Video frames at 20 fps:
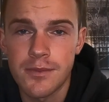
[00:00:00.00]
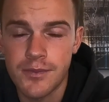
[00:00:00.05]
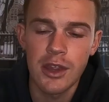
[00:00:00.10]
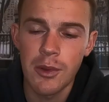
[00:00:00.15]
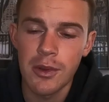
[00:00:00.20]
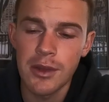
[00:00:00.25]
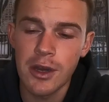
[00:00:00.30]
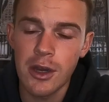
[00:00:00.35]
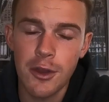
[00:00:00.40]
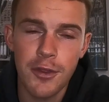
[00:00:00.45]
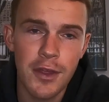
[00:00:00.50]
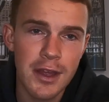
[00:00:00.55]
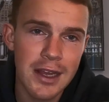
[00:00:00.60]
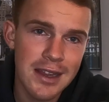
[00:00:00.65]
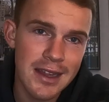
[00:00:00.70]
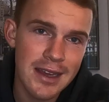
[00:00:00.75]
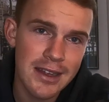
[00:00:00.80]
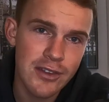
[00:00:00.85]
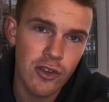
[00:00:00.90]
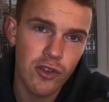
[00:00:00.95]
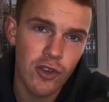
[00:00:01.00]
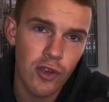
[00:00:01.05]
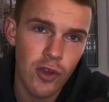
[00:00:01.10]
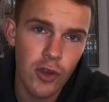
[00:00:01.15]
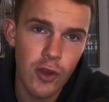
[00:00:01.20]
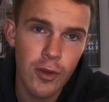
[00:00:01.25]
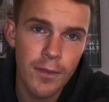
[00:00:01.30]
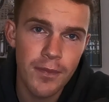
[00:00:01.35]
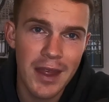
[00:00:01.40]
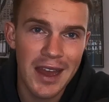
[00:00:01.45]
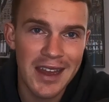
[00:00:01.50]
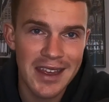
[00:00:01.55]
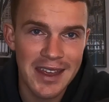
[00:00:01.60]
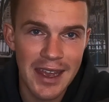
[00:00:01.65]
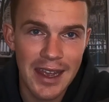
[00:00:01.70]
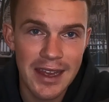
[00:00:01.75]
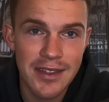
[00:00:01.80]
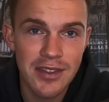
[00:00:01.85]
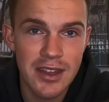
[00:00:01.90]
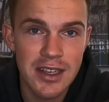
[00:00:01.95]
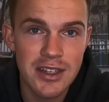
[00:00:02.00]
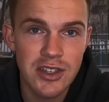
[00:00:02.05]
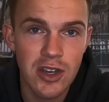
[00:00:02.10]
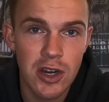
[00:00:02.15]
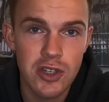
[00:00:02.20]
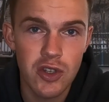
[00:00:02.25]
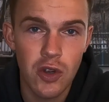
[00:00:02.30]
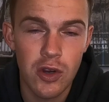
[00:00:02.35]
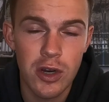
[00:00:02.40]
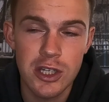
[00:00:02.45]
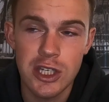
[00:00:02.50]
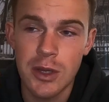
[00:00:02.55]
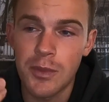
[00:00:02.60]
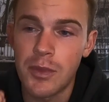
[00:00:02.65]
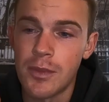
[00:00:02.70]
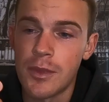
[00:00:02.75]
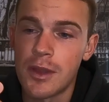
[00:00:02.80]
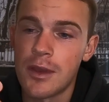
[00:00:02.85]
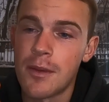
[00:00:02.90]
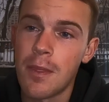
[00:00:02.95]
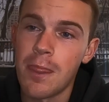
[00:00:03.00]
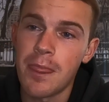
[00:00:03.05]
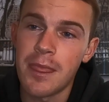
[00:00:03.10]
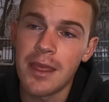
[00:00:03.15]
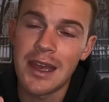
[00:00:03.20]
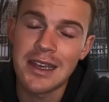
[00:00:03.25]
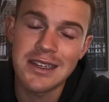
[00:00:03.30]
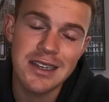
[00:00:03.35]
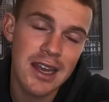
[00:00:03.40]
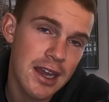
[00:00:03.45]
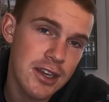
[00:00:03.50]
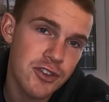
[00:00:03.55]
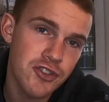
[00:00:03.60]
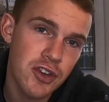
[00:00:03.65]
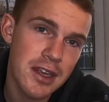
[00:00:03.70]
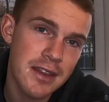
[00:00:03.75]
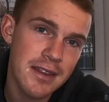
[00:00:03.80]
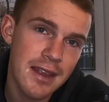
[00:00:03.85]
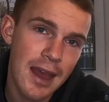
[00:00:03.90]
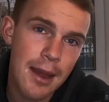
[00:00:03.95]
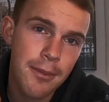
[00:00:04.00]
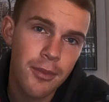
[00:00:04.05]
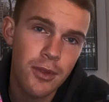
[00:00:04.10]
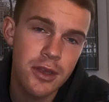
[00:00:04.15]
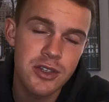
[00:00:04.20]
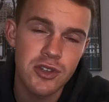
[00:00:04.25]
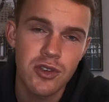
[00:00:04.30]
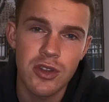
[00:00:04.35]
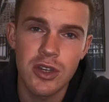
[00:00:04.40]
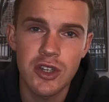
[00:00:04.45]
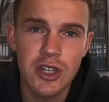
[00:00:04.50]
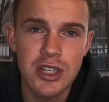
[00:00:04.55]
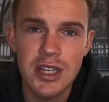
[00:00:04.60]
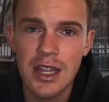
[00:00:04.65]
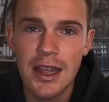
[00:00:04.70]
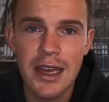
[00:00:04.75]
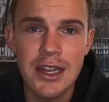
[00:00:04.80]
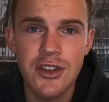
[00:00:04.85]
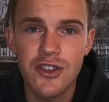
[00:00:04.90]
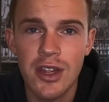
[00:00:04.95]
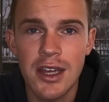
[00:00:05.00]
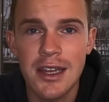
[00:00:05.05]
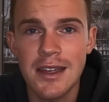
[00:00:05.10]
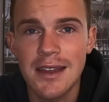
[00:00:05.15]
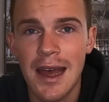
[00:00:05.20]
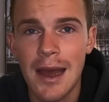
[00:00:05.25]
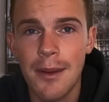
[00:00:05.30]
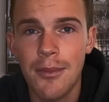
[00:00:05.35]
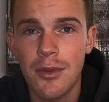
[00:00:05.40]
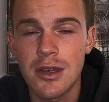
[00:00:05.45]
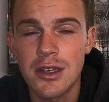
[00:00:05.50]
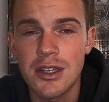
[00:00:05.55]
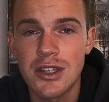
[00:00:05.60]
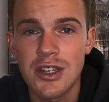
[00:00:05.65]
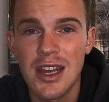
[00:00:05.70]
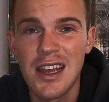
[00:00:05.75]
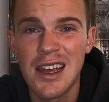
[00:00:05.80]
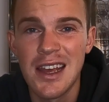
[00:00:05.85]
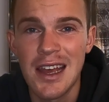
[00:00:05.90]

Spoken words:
Now another thing I like to do, again these are soccer supplement, is hydrate tablets. So they're just electrolyte tablets.